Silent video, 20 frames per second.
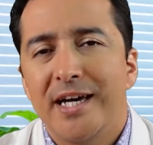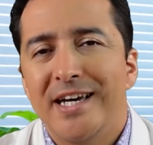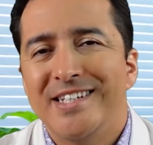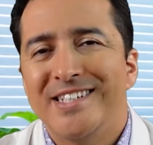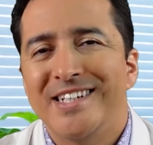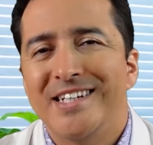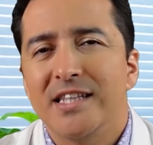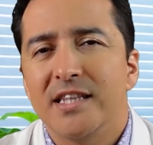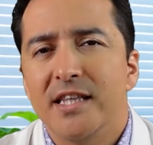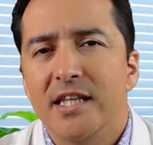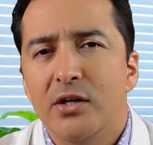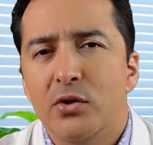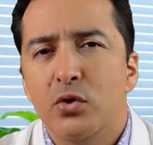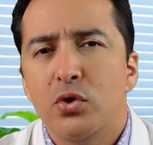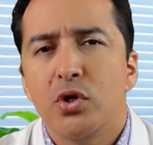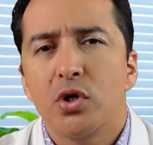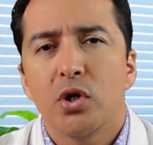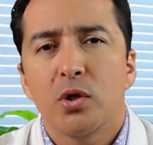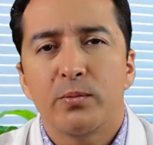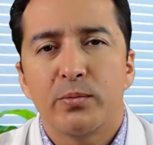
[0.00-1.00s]
as a
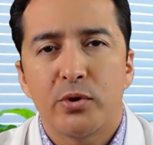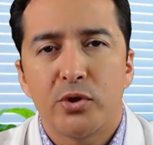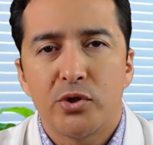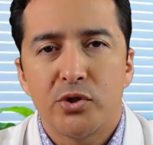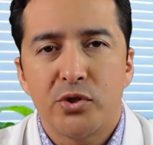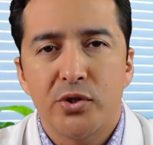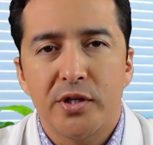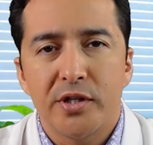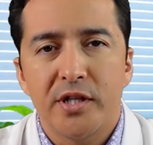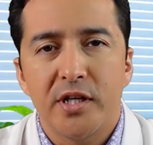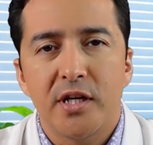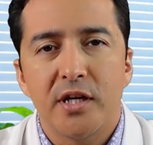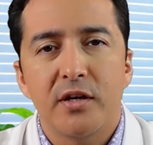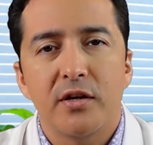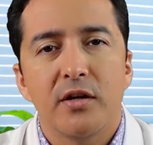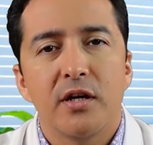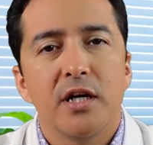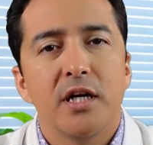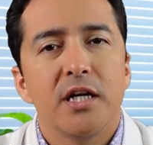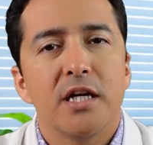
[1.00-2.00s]
learning
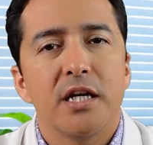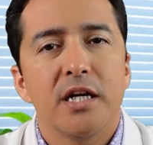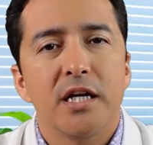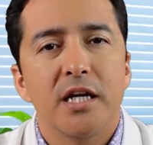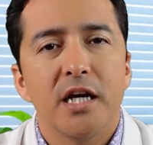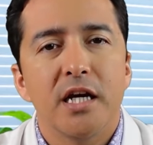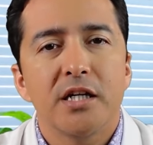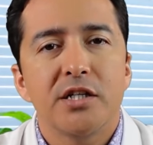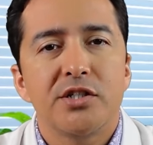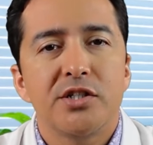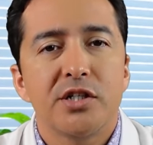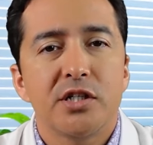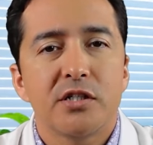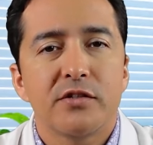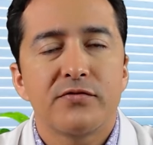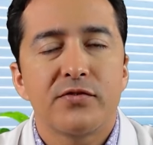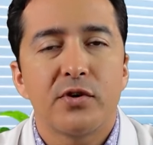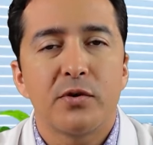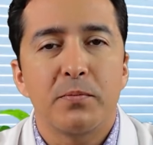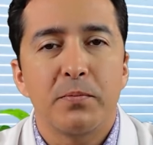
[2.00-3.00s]
opportunity, not
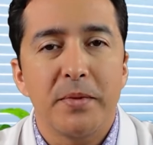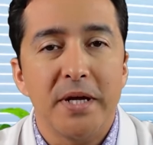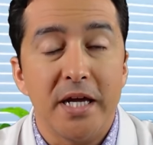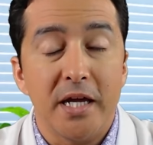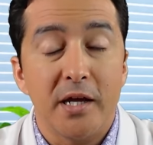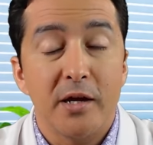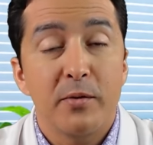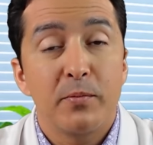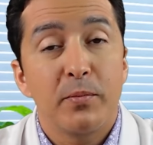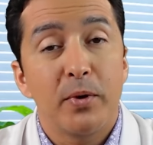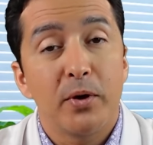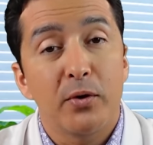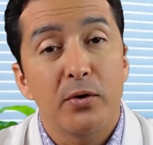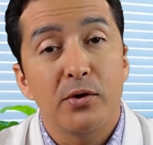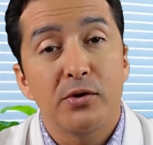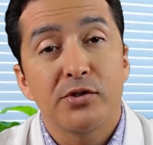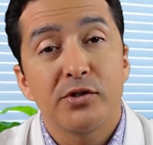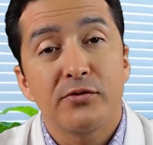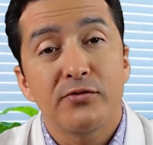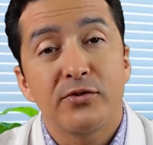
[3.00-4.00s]
just from me, but
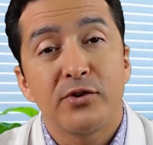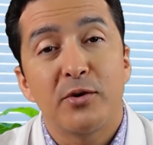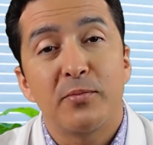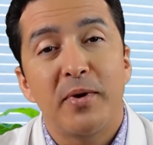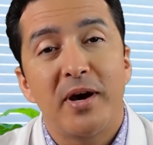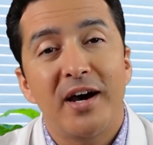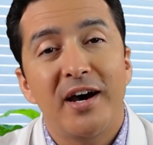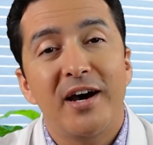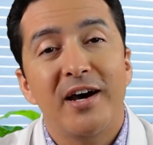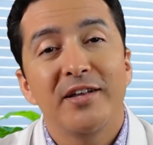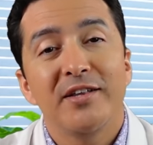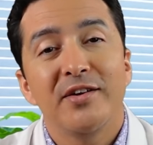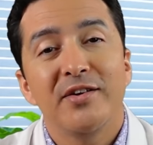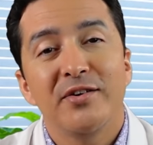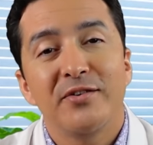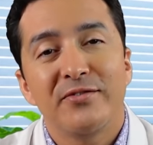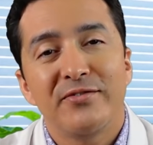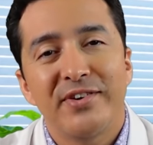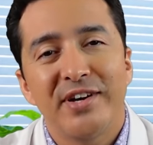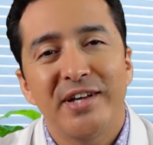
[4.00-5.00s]
also from
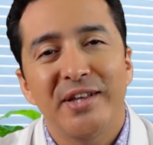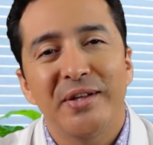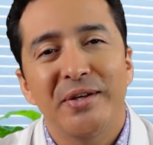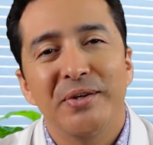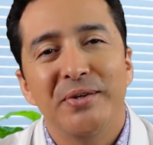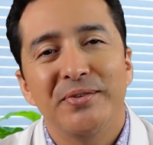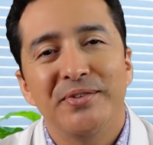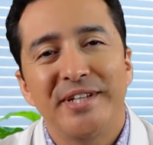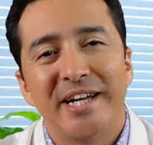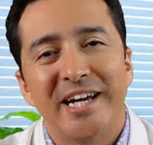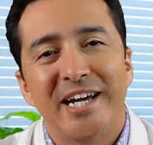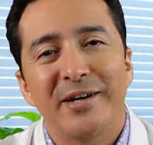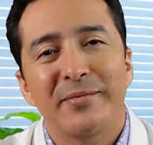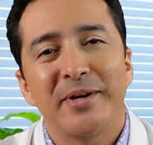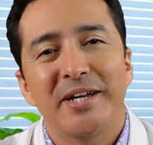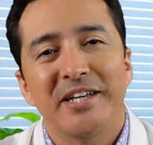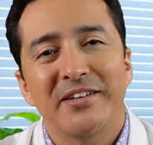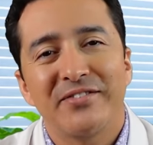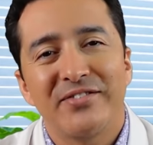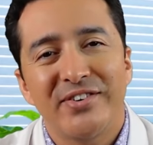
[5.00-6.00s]
other fellow
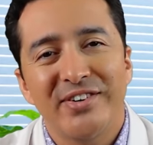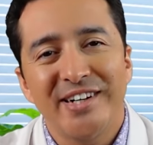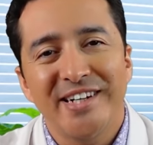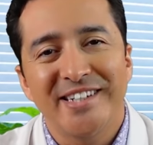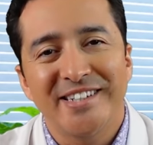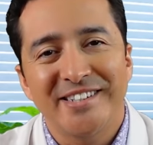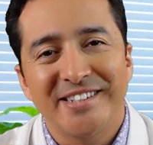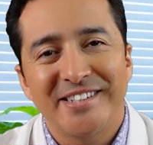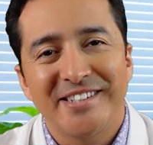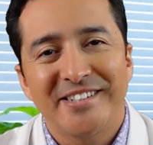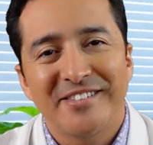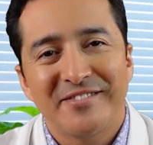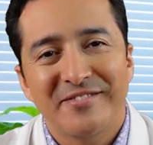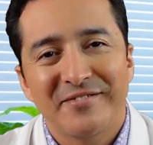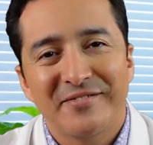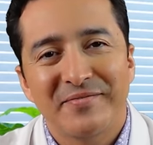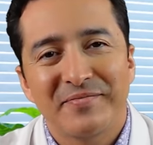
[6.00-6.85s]
diabetic friends.